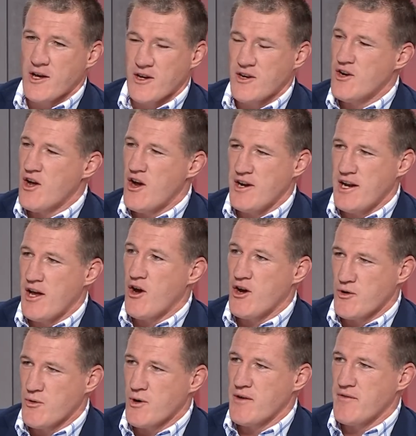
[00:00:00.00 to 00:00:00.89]
got no doubt. I
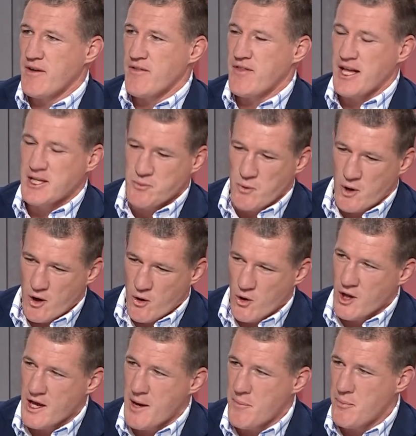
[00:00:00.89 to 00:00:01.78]
agree with you. That's yeah. why
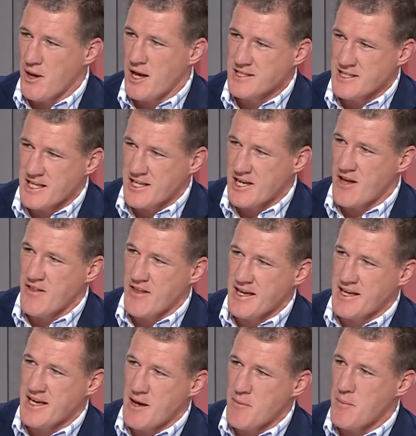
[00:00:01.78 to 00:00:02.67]
all our players that go
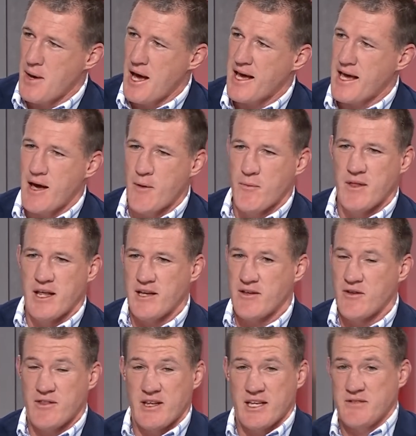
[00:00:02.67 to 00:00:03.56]
there come back, and
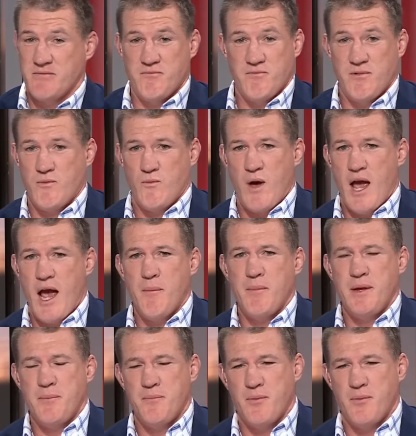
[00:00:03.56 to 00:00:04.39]
there's how many